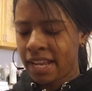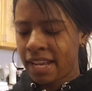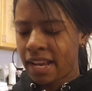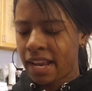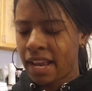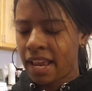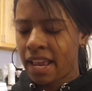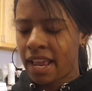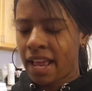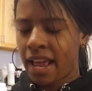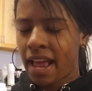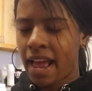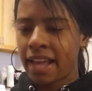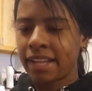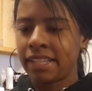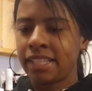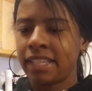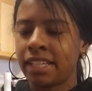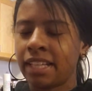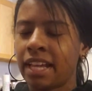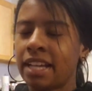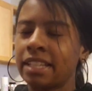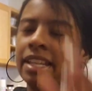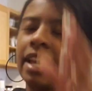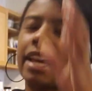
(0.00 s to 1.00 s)
an
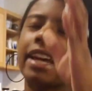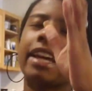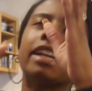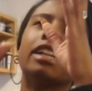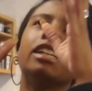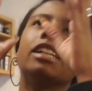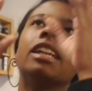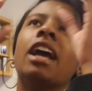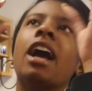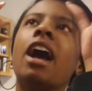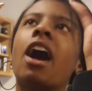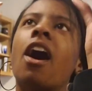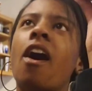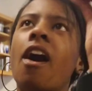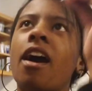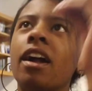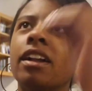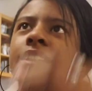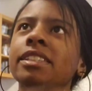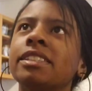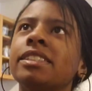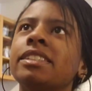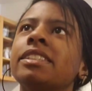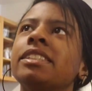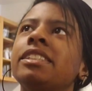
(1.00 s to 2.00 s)
IT class? I can
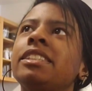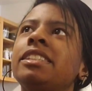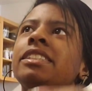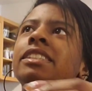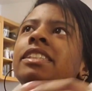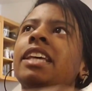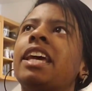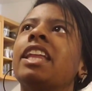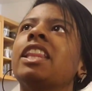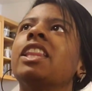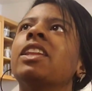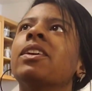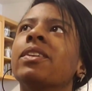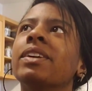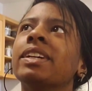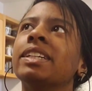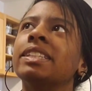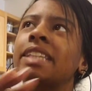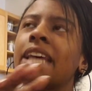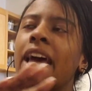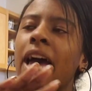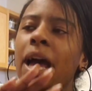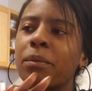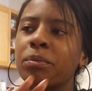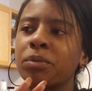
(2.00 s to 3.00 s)
honestly say there
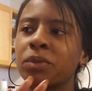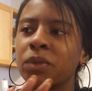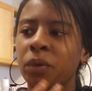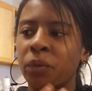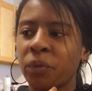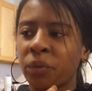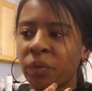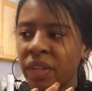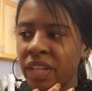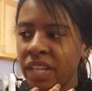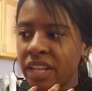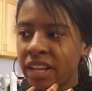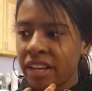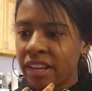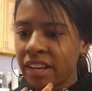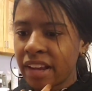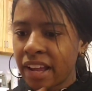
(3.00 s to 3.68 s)
is absolutely